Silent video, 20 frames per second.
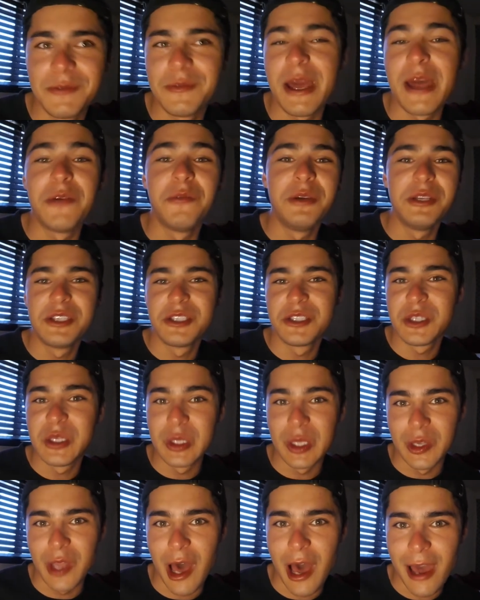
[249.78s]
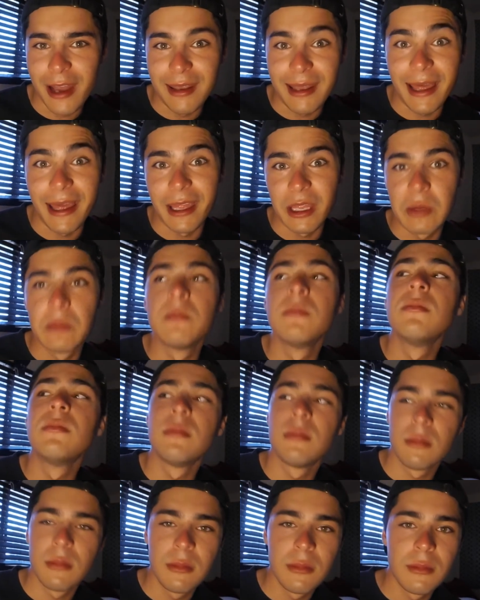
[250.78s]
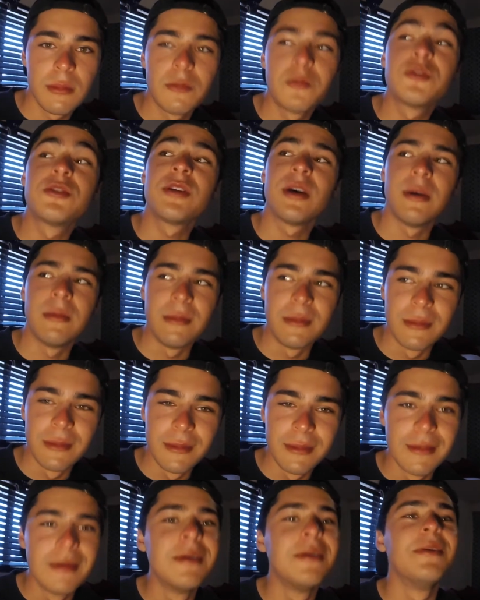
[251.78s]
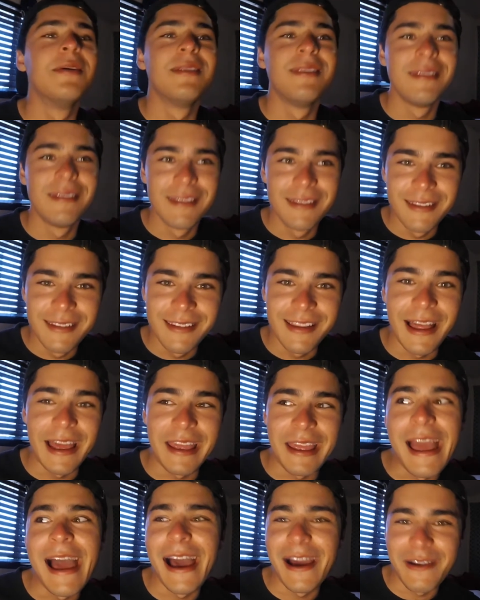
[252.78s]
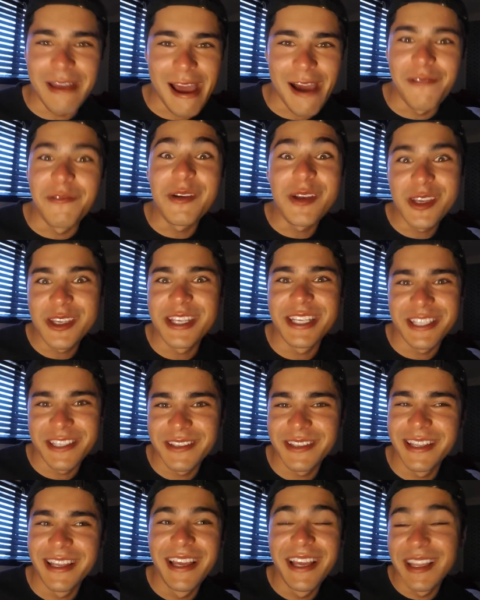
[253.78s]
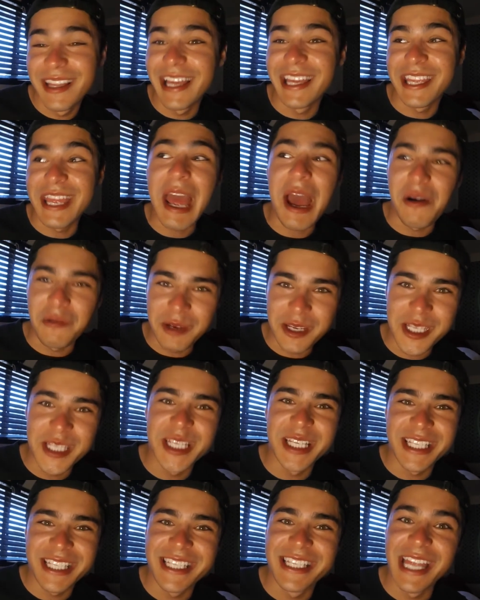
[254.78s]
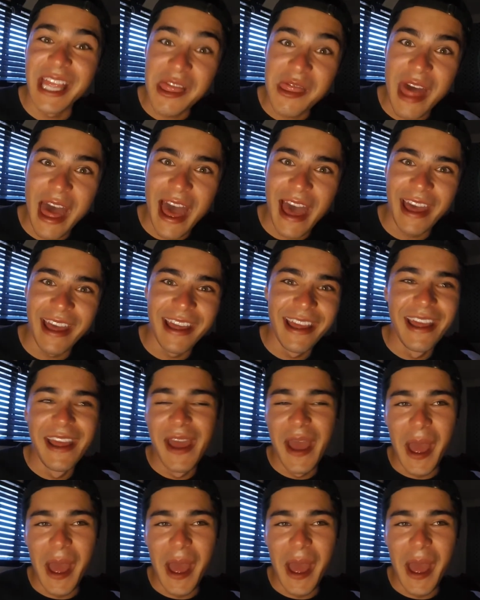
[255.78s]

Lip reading: and we just do the nod like, what's up? Like, yeah, we just like, yeah, we just did that.